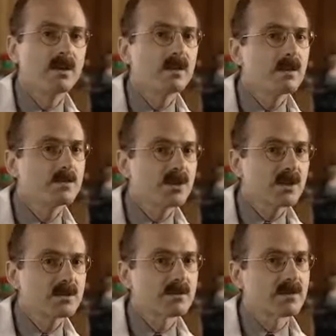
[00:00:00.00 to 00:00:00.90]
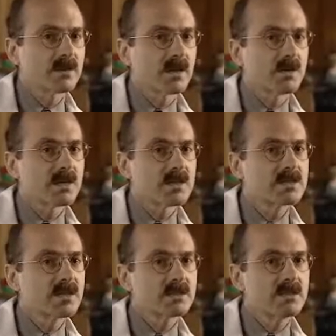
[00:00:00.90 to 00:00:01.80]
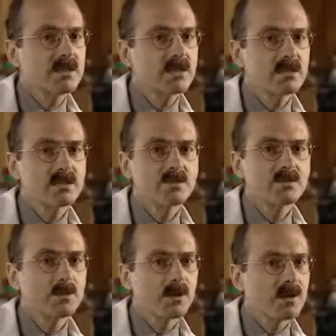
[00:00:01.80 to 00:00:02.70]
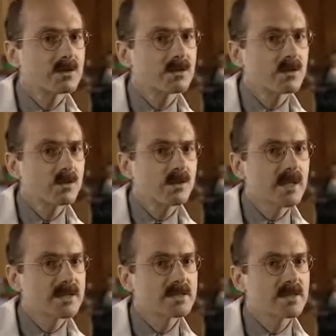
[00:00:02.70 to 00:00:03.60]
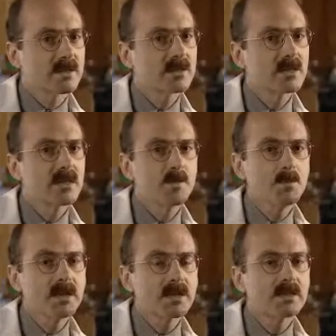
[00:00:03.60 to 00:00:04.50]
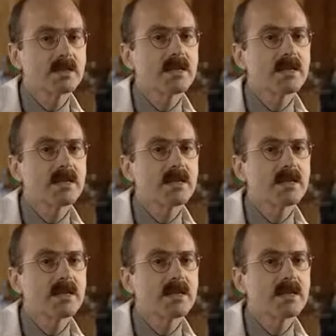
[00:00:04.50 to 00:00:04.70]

The objective of the Gow-Gates technique is to deposit local anesthetic immediately